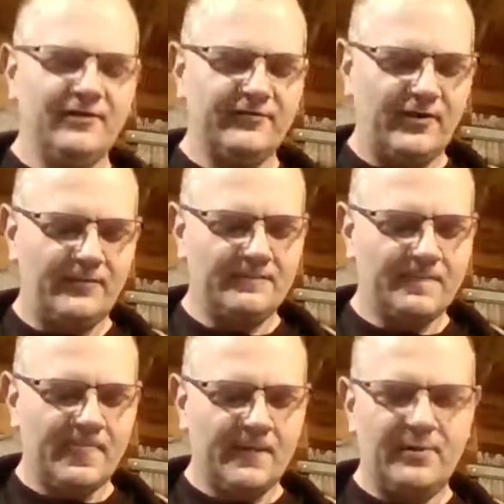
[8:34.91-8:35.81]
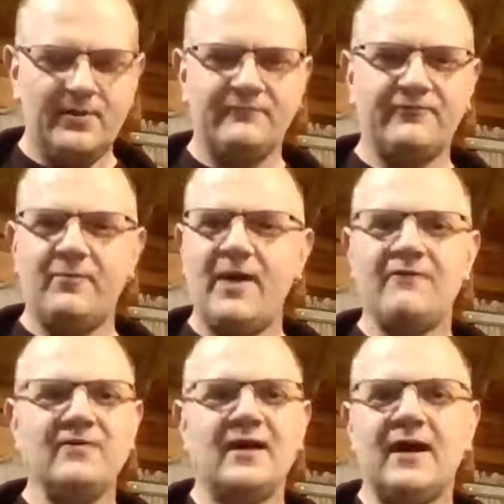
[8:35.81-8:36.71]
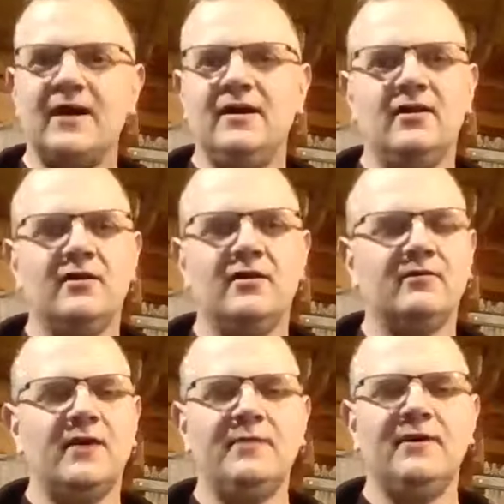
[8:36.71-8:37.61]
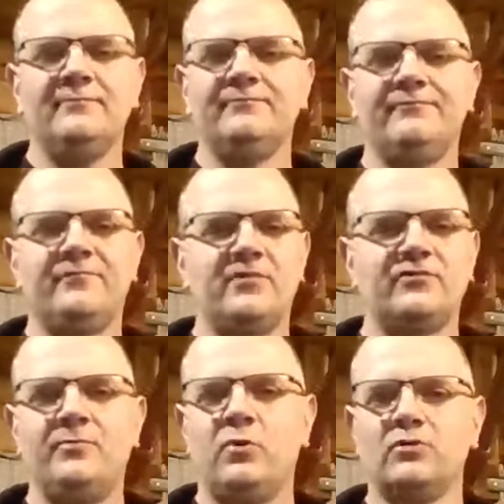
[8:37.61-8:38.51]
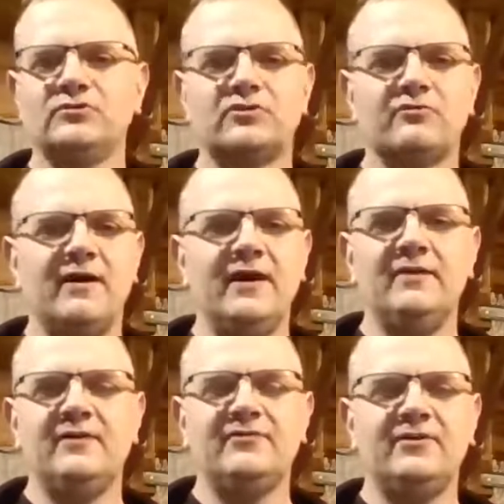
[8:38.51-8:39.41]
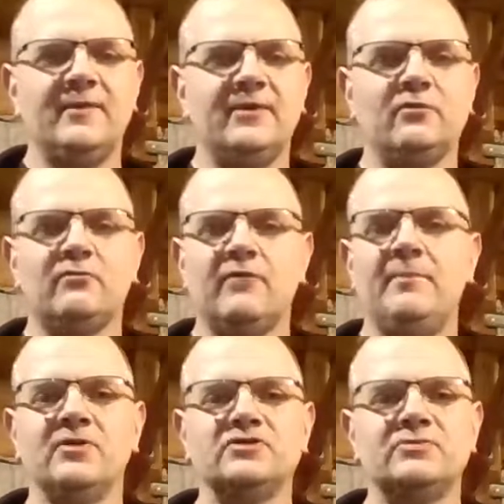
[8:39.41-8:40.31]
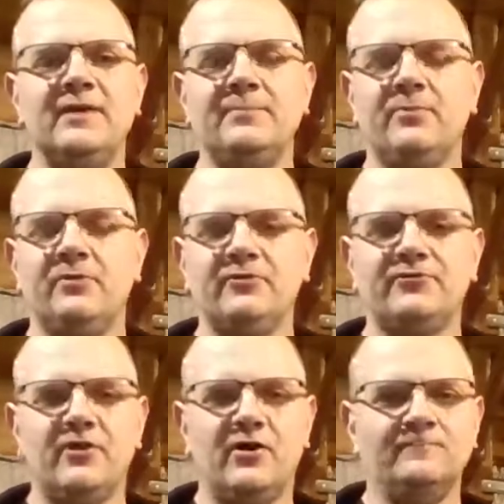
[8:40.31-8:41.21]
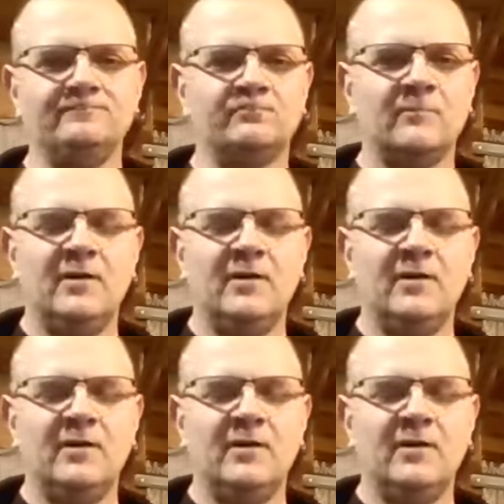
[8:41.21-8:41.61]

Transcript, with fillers: So, but from everything I hear, I mean, their support's great. They seem like a great bunch of people. So.